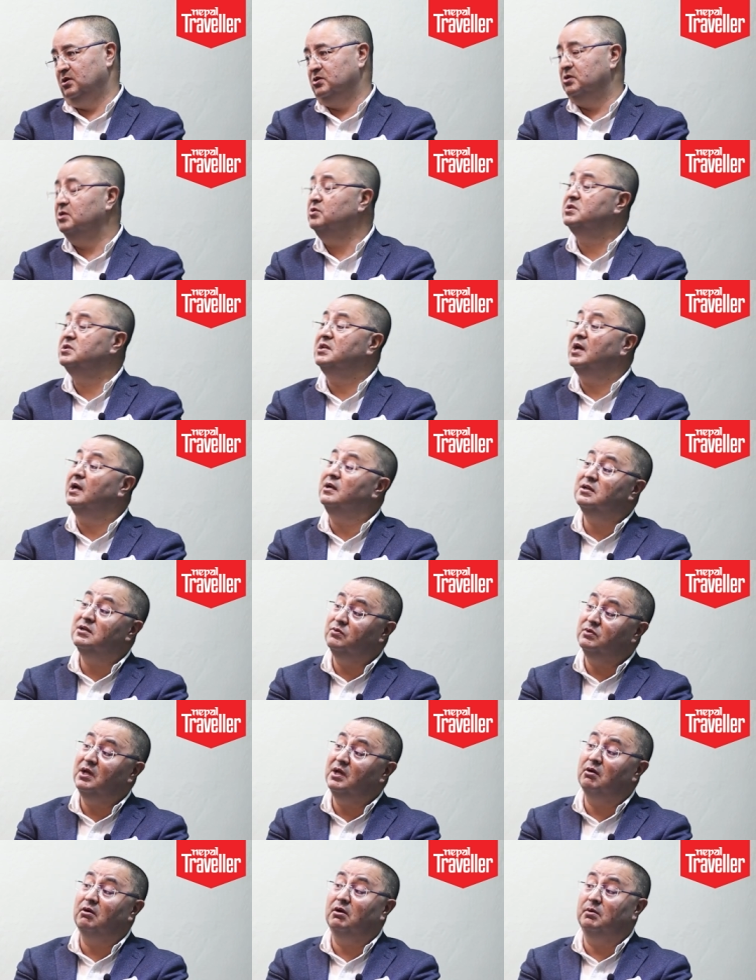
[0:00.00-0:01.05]
So we started
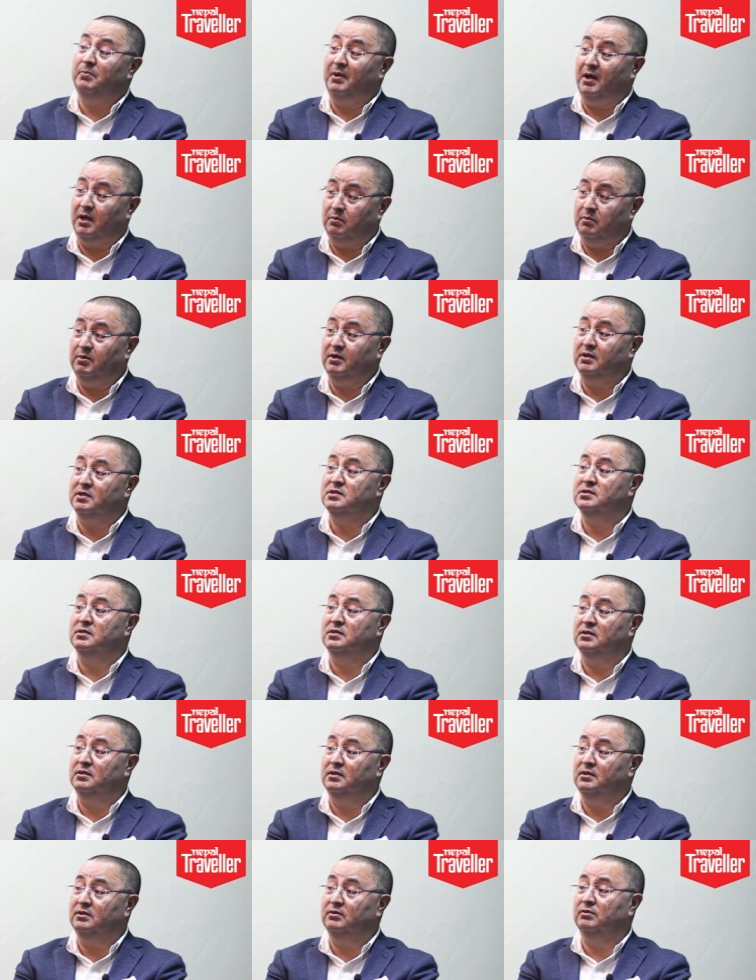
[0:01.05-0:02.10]
with our
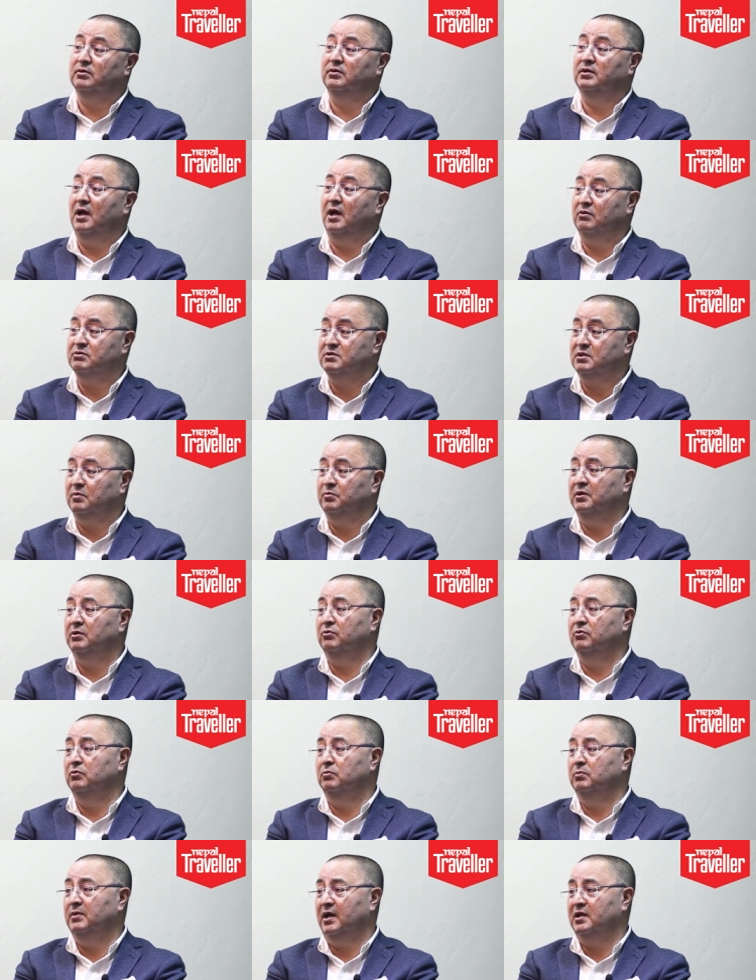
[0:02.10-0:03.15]
apartments. You know, the
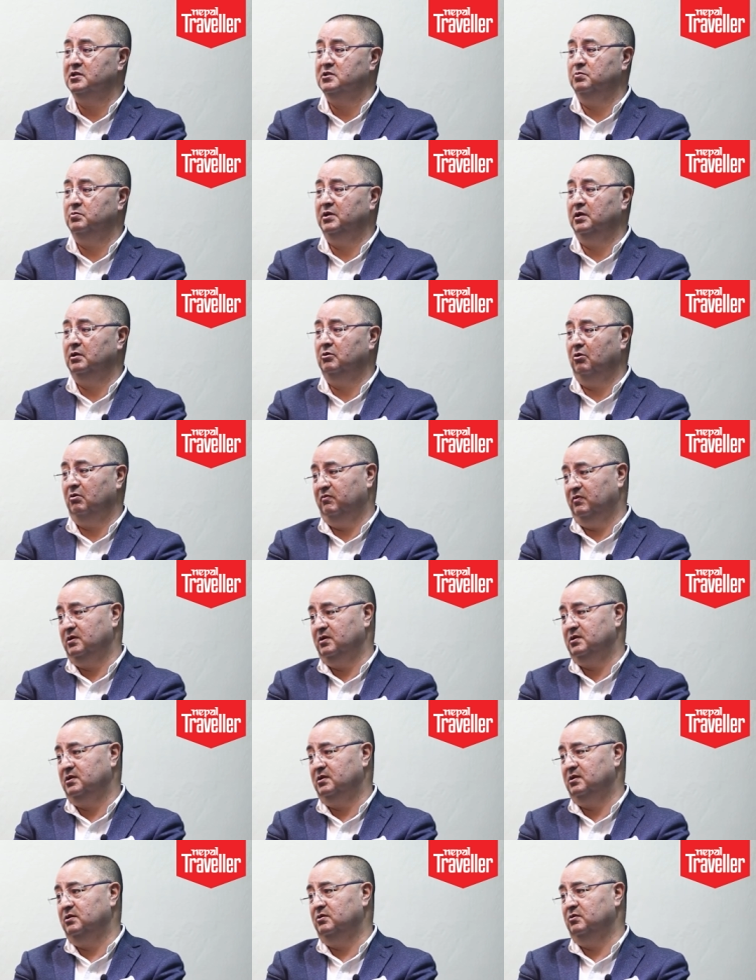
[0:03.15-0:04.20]
housekeeping room has been
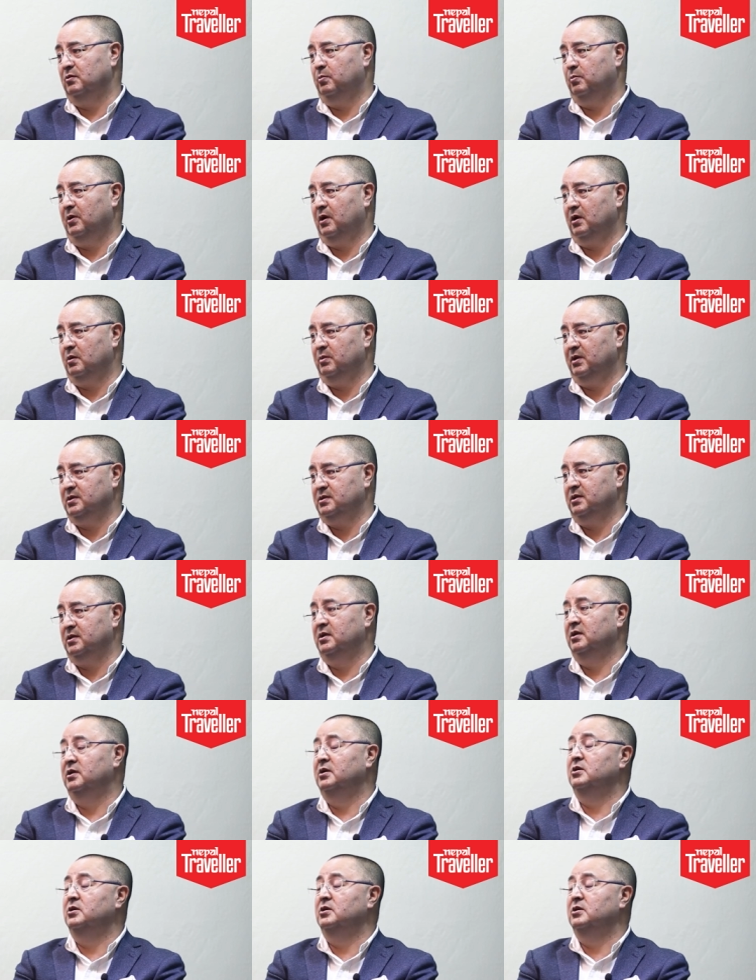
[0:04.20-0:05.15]
converted into apartments.